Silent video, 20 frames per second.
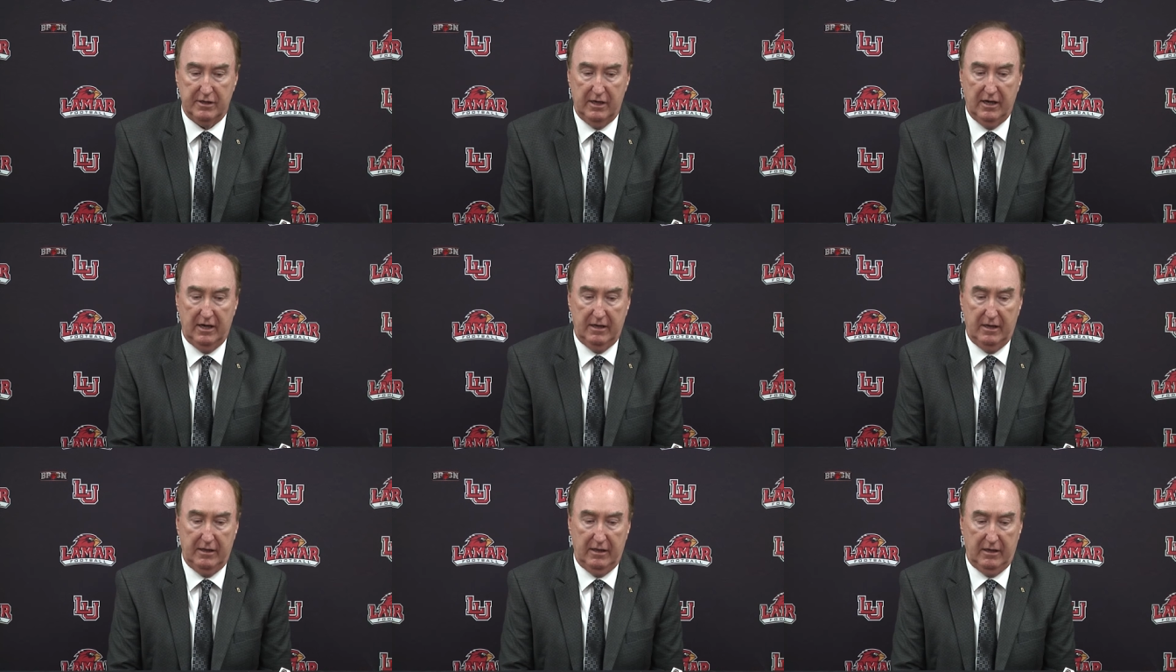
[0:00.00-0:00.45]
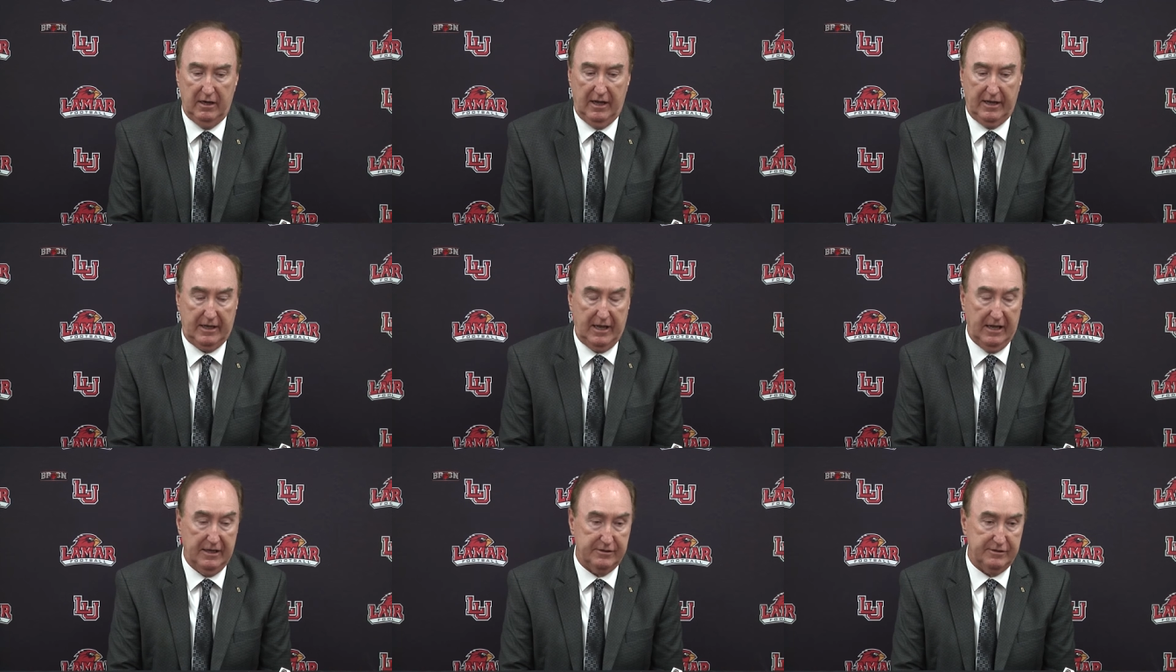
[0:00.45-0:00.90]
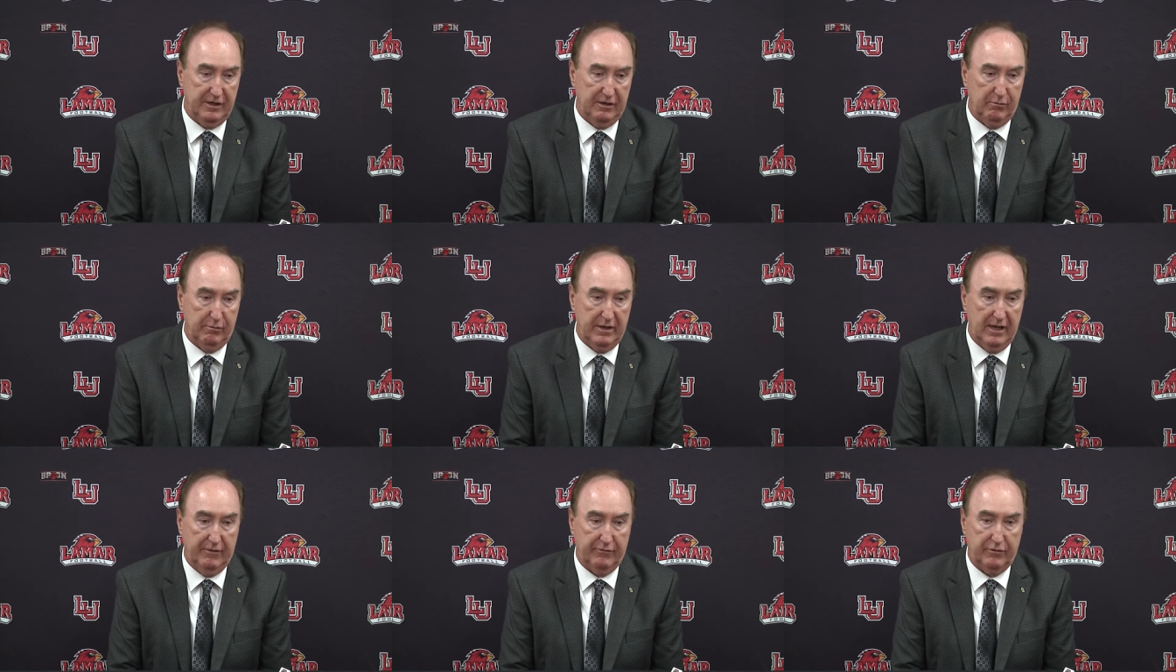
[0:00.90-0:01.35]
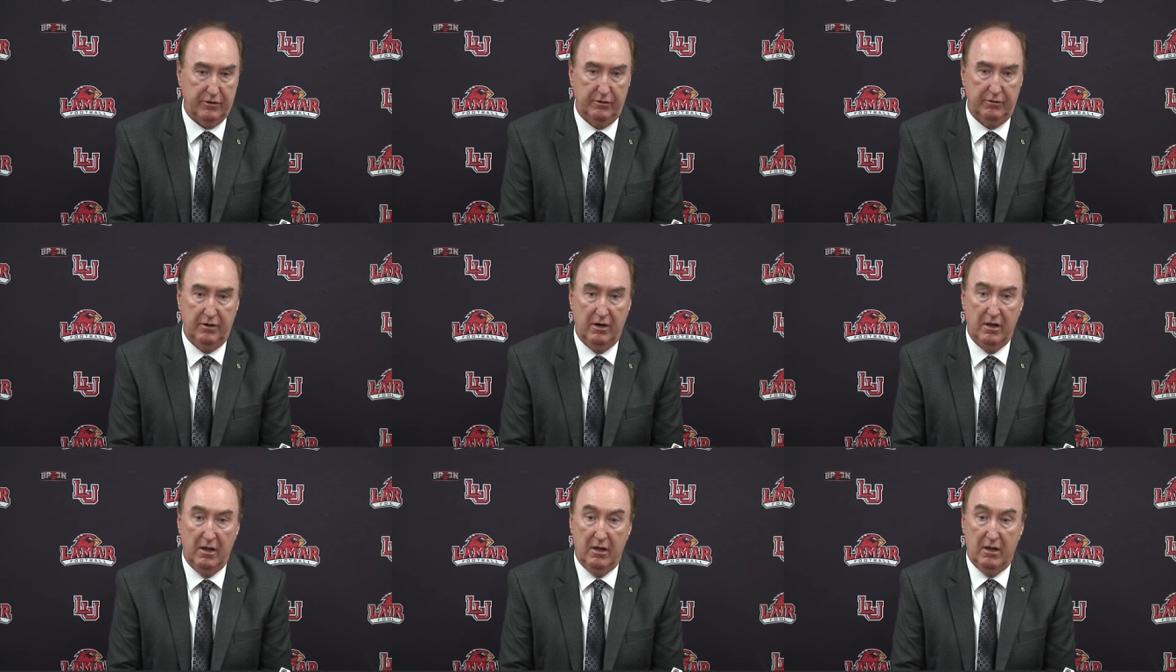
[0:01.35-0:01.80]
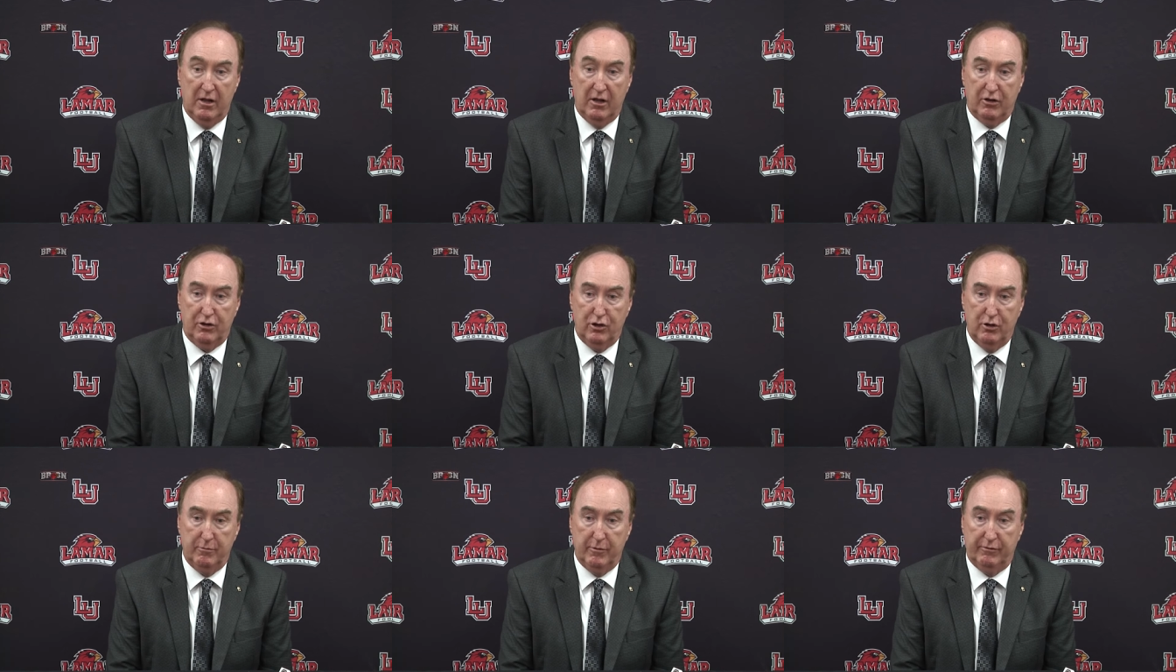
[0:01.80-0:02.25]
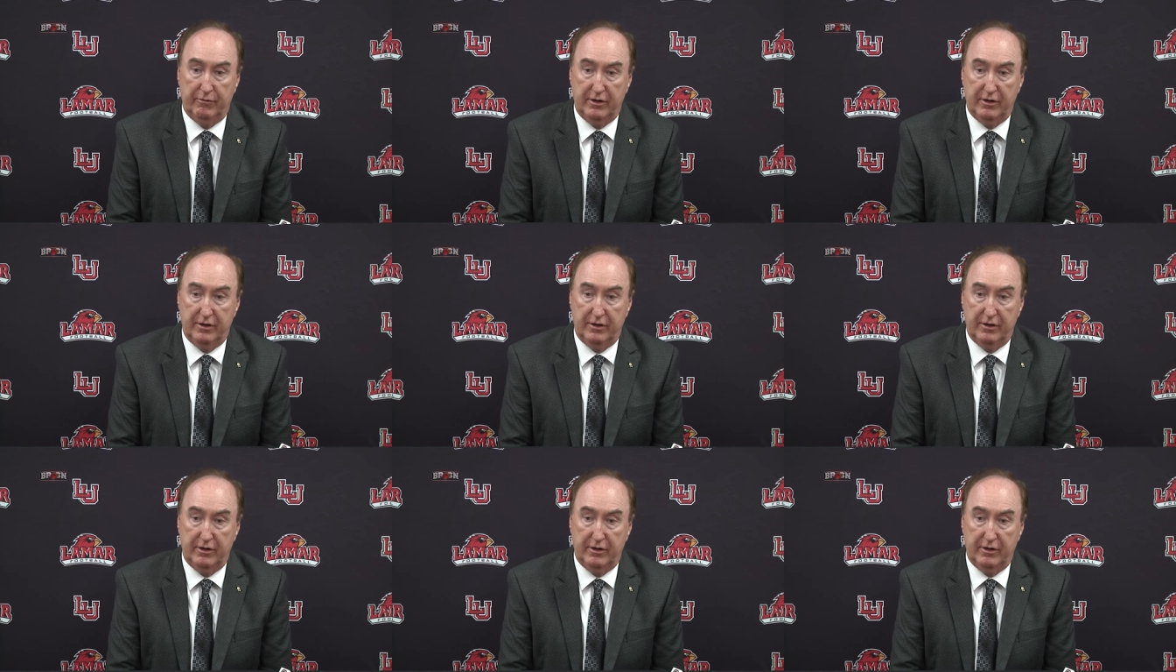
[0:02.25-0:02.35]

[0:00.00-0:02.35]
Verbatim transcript: And, I, and like I said, we have good human